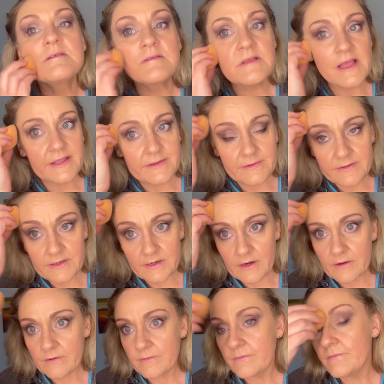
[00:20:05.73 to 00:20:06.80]
That, you
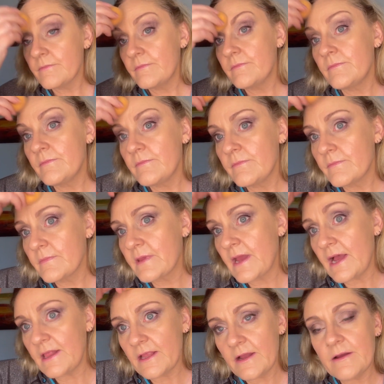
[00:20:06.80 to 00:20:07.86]
know,
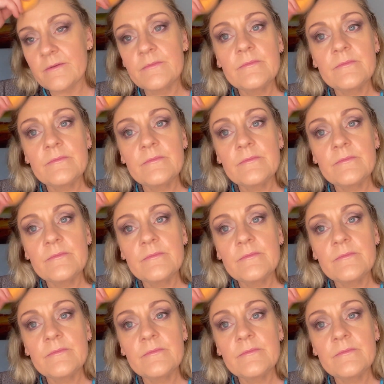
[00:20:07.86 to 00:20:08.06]
colour,